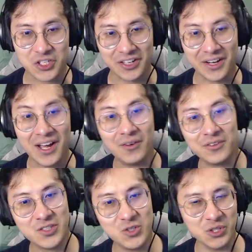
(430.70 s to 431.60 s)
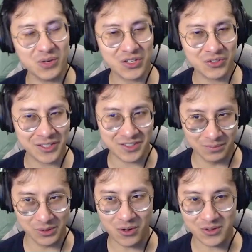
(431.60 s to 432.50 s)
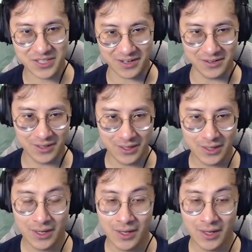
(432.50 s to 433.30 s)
to check it out. Sushi restaurant next to Blue Hole.